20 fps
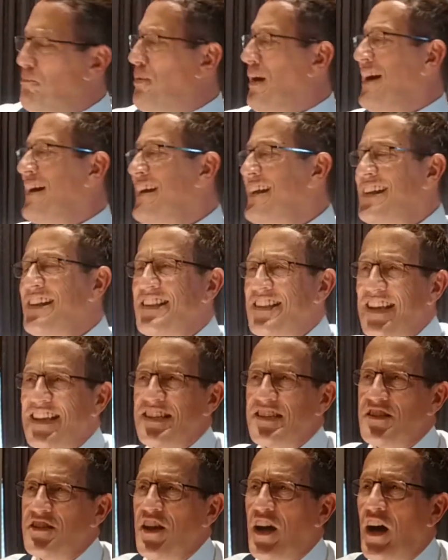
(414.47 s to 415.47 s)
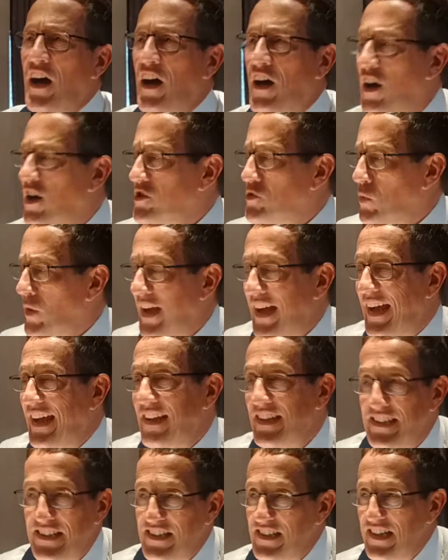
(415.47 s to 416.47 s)
buying this
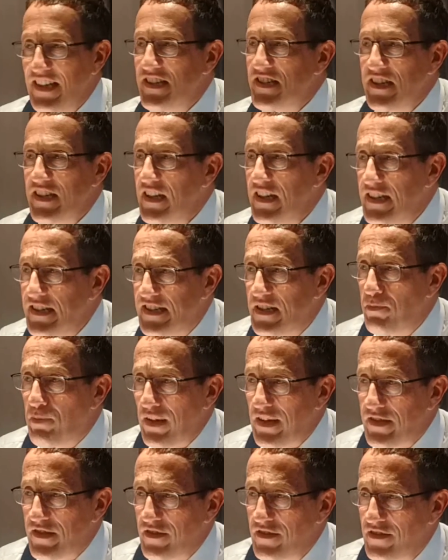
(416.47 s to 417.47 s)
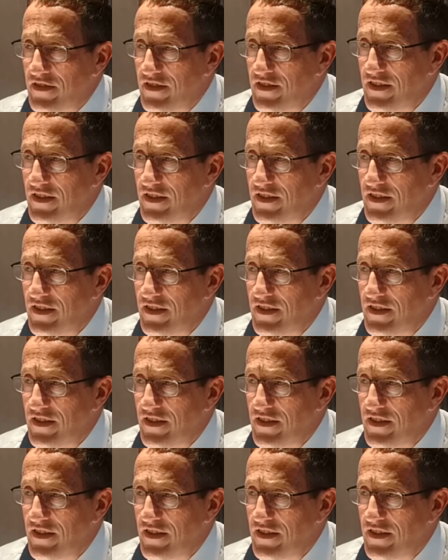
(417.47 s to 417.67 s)
hardware is the easy bit.